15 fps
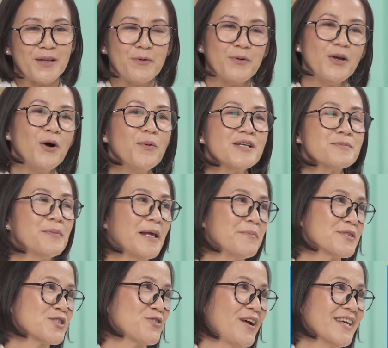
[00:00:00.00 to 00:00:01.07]
we always blame
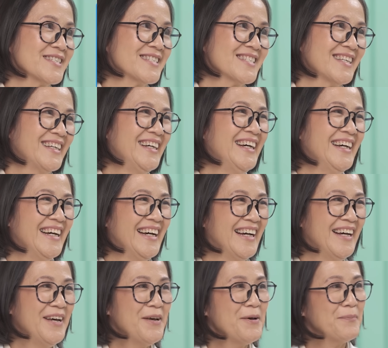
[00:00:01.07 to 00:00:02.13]
stress,
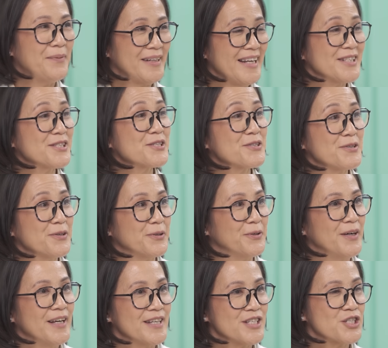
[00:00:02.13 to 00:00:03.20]
but that's true.
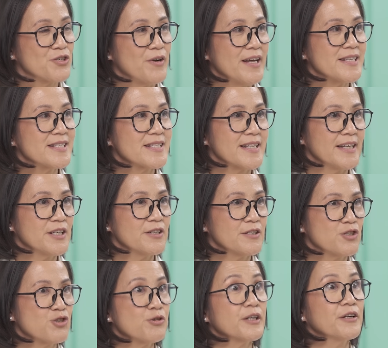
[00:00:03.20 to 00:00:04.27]
Stress
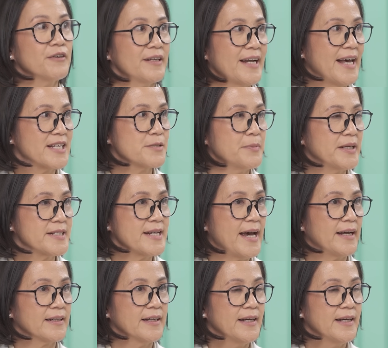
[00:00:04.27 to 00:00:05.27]
can trigger an asthma attack.